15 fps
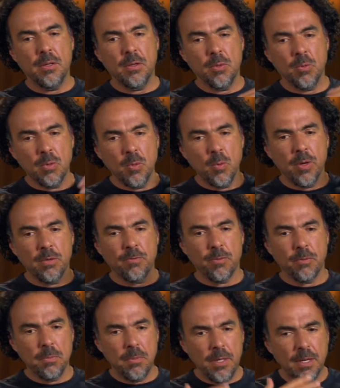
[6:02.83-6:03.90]
went
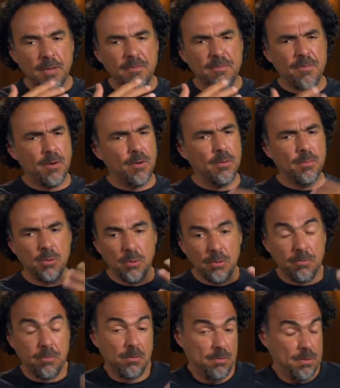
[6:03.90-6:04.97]
for me in a very
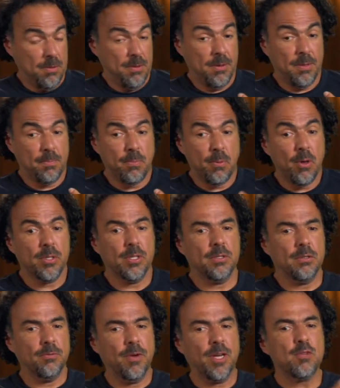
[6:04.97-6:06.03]
beautiful process
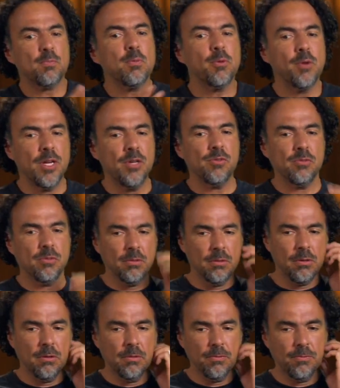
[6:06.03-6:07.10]
of exploration
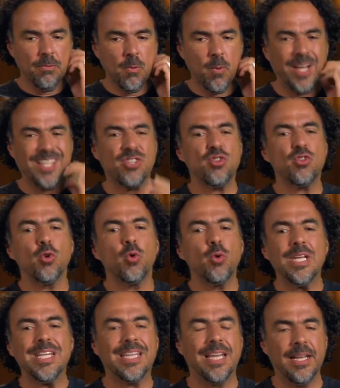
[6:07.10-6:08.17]
of what
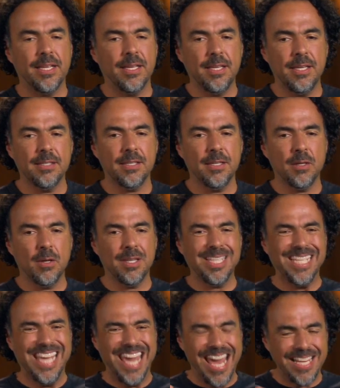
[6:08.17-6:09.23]
storytelling is and
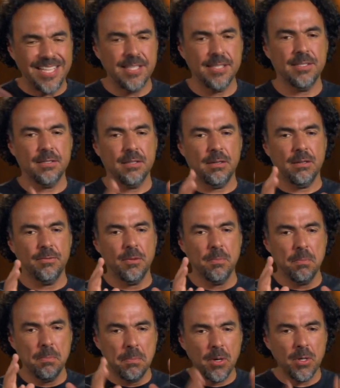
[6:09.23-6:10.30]
the essence of the
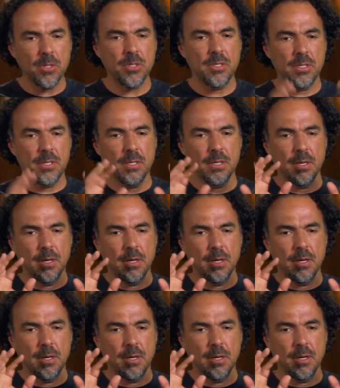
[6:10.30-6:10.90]
must.